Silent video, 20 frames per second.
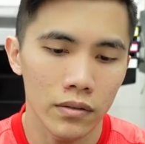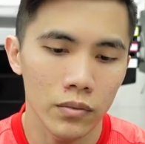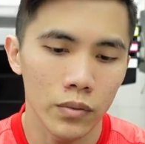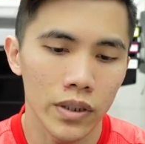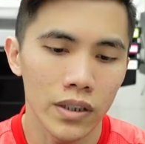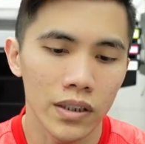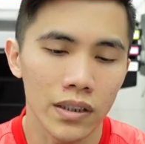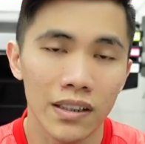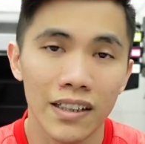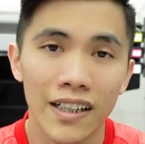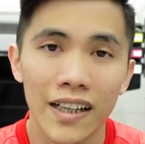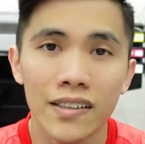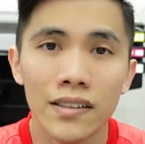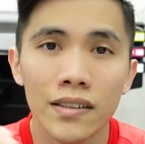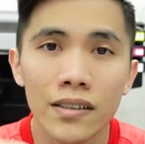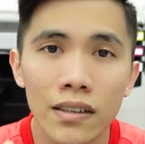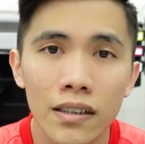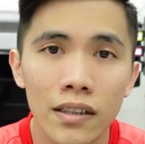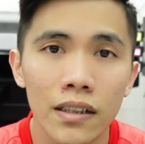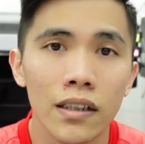with the
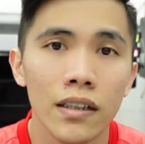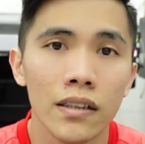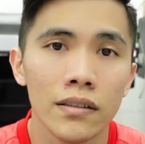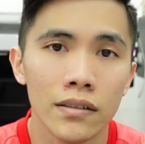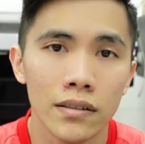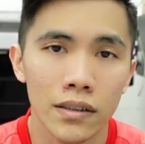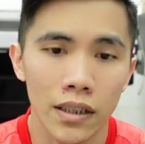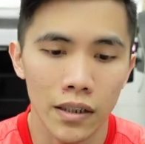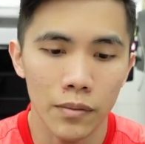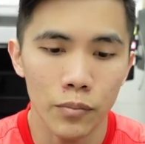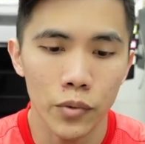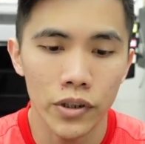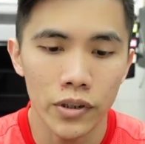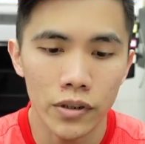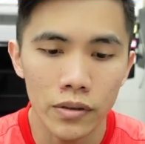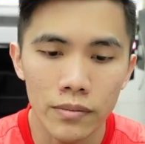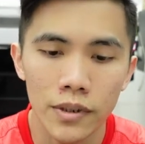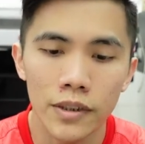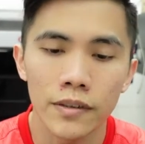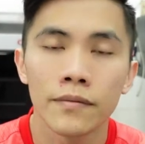lesser inks and
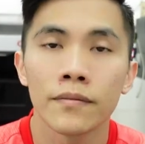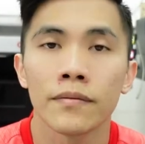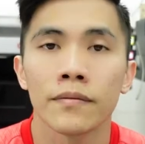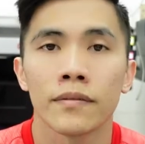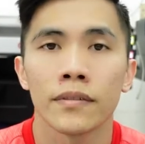pre-treatment.